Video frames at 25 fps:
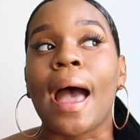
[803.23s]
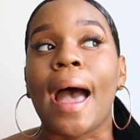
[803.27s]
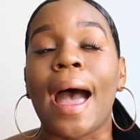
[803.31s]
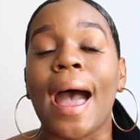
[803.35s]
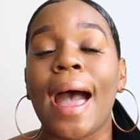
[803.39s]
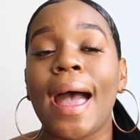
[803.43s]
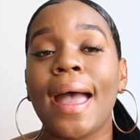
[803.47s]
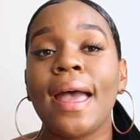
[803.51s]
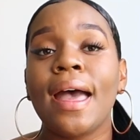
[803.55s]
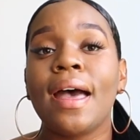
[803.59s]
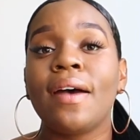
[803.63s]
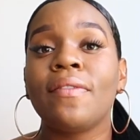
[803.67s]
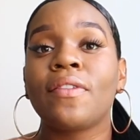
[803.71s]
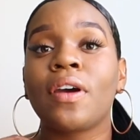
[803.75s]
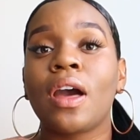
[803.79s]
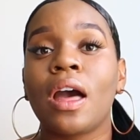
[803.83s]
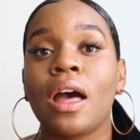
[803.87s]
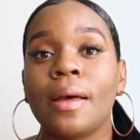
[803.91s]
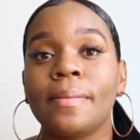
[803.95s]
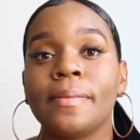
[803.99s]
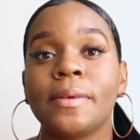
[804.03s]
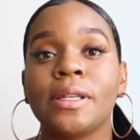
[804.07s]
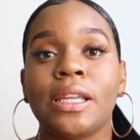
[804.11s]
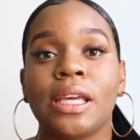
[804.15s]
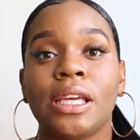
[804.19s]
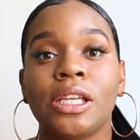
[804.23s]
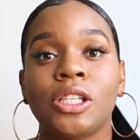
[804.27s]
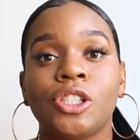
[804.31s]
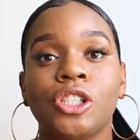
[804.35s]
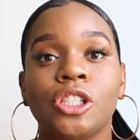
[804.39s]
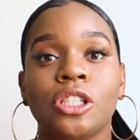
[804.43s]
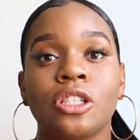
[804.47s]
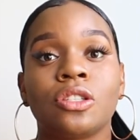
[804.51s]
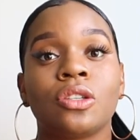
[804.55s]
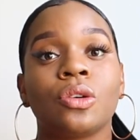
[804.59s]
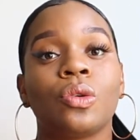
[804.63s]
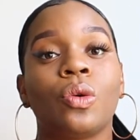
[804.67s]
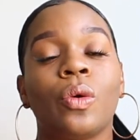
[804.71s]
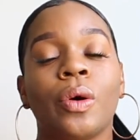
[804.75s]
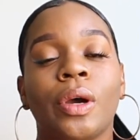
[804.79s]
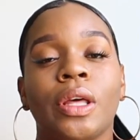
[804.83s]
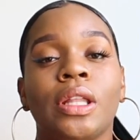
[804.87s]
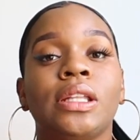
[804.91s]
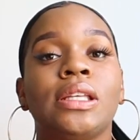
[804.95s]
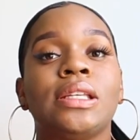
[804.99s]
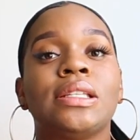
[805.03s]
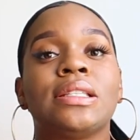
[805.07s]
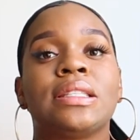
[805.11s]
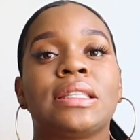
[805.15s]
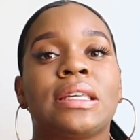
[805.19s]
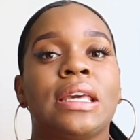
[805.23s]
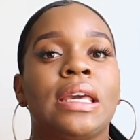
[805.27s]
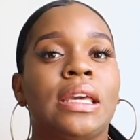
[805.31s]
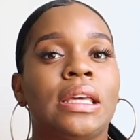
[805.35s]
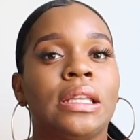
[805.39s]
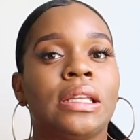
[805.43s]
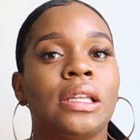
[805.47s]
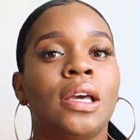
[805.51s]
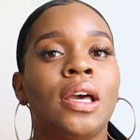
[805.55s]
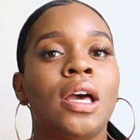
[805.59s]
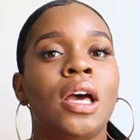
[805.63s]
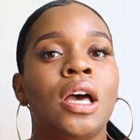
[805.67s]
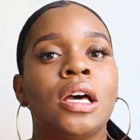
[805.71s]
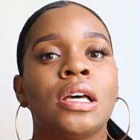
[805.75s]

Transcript: I have combination to oily skin.